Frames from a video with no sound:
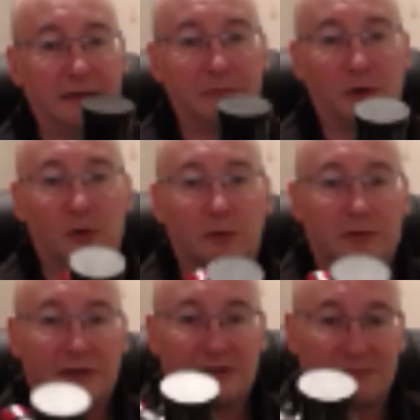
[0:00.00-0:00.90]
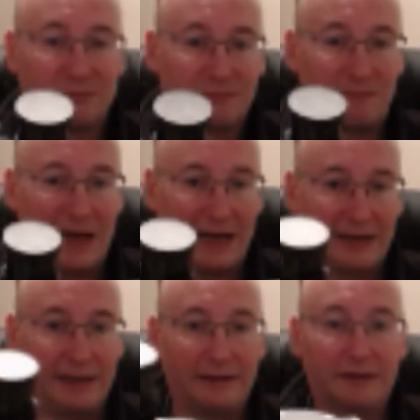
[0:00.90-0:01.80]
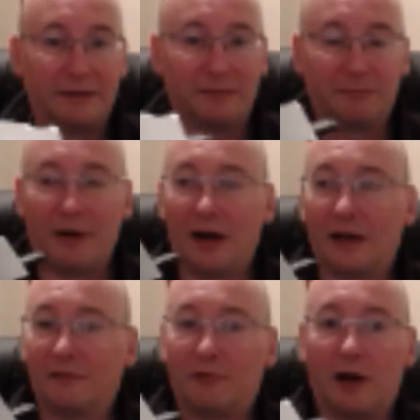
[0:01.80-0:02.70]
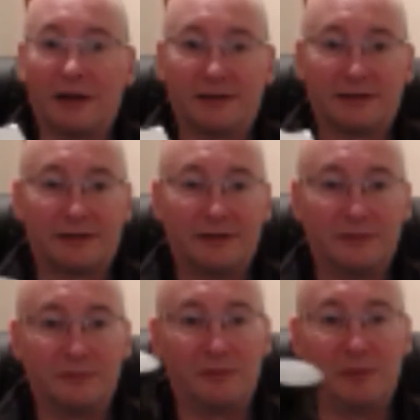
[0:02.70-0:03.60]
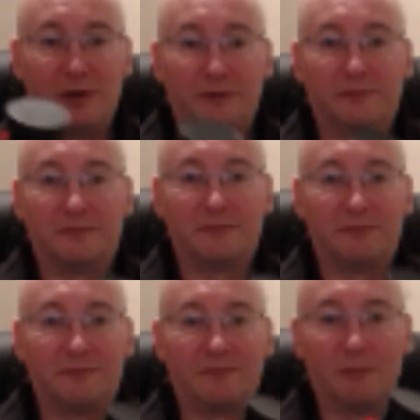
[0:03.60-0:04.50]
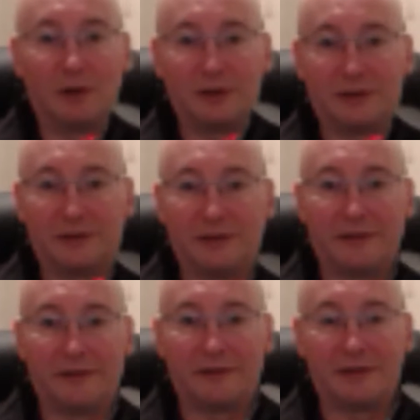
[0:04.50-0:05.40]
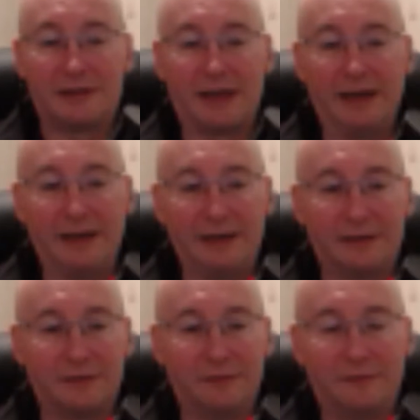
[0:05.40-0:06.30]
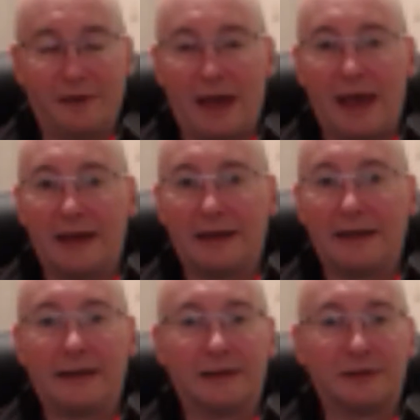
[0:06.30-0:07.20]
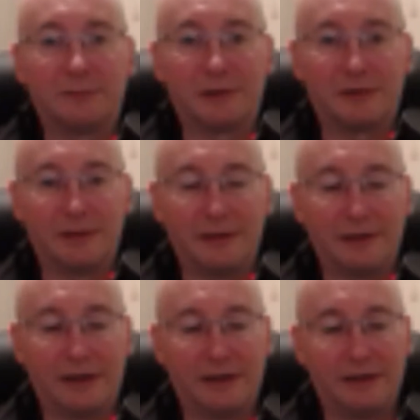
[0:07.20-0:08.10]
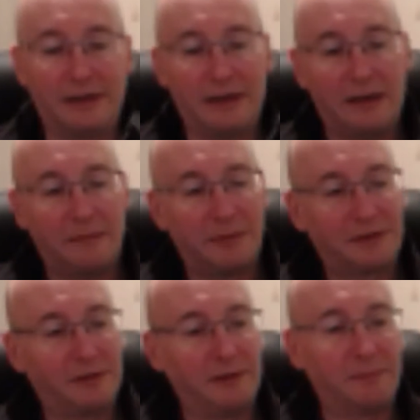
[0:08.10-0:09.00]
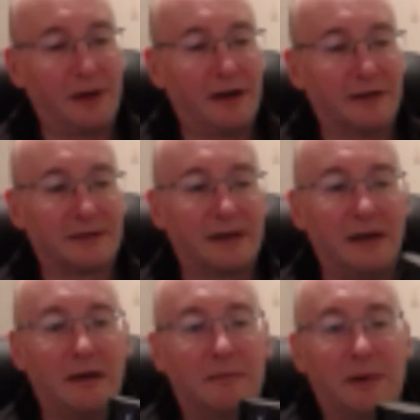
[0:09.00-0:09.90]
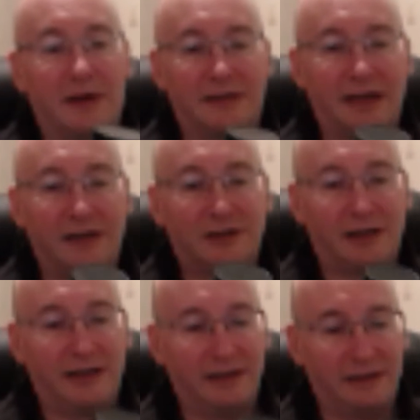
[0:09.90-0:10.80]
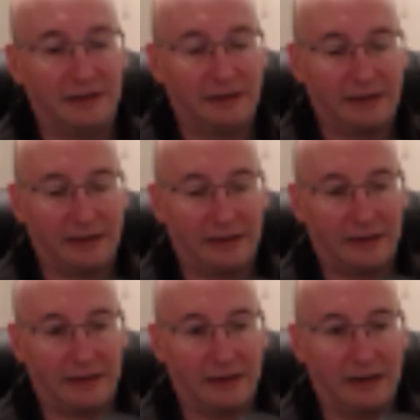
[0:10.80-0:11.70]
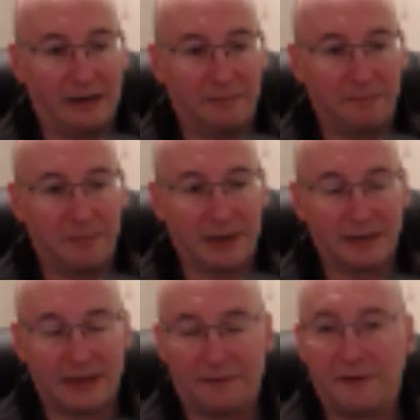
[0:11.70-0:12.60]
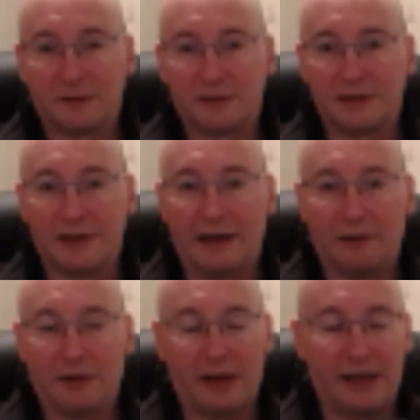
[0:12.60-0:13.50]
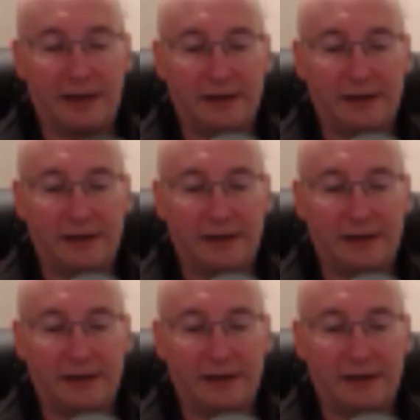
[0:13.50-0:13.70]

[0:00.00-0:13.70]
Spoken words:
or just pack it in a pile of rice to remove moisture if there is any sort of air leakage between parts. But essentially, because that filter's now on there,